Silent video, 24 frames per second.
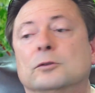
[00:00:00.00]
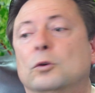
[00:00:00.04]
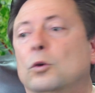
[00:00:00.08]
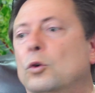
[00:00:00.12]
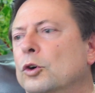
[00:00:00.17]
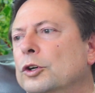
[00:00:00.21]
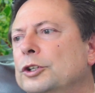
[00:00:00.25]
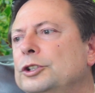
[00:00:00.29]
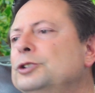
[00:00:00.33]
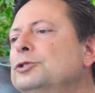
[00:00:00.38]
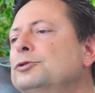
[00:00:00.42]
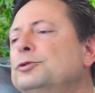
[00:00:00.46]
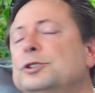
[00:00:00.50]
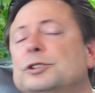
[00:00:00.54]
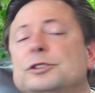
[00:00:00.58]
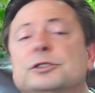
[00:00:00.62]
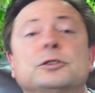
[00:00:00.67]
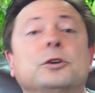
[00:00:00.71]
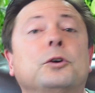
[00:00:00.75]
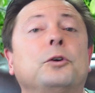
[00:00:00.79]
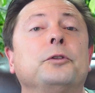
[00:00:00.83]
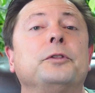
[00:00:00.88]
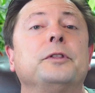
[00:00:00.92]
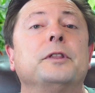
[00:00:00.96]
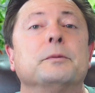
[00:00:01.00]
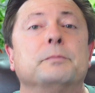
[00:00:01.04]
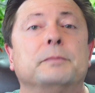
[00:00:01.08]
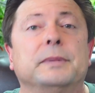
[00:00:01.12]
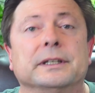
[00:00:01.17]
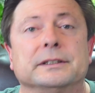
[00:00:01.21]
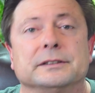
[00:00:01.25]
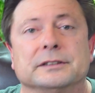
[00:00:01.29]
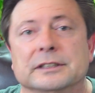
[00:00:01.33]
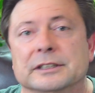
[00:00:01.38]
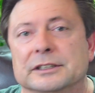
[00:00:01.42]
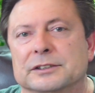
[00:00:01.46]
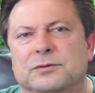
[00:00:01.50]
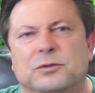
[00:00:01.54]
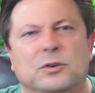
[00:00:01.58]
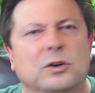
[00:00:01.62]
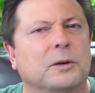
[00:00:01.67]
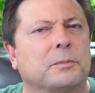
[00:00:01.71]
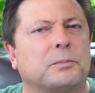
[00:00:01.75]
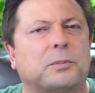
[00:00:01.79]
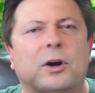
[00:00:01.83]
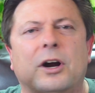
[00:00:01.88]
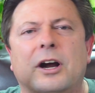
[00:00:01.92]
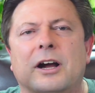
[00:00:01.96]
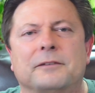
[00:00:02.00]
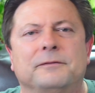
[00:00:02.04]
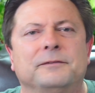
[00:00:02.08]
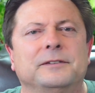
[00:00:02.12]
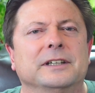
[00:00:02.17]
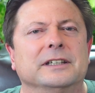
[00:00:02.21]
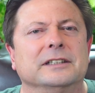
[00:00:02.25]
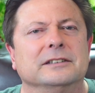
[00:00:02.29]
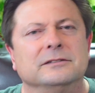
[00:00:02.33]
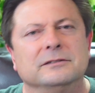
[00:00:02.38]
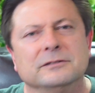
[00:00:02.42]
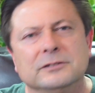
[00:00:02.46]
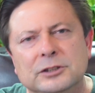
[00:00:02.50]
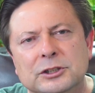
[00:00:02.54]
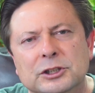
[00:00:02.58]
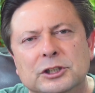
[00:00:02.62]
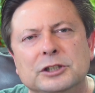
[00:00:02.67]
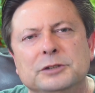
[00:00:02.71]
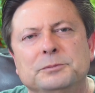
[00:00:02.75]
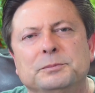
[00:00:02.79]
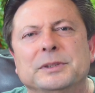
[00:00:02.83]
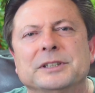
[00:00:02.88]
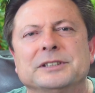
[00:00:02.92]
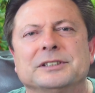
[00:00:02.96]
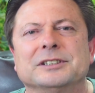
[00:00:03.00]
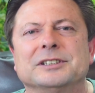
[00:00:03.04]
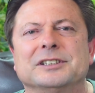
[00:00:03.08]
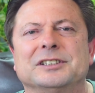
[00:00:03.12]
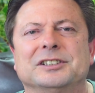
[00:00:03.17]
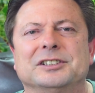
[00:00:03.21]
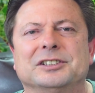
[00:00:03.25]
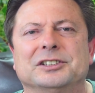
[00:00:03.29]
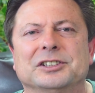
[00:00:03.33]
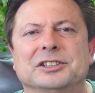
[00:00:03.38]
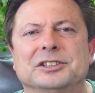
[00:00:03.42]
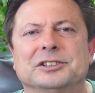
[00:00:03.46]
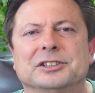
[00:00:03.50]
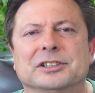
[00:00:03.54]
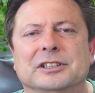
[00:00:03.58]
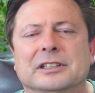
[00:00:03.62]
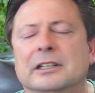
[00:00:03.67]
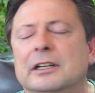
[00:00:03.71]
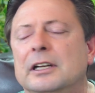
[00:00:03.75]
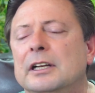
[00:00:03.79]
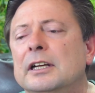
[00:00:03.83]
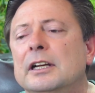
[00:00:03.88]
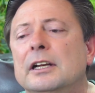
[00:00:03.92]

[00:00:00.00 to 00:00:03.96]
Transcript: or you sold the business for a profit? Good business decision.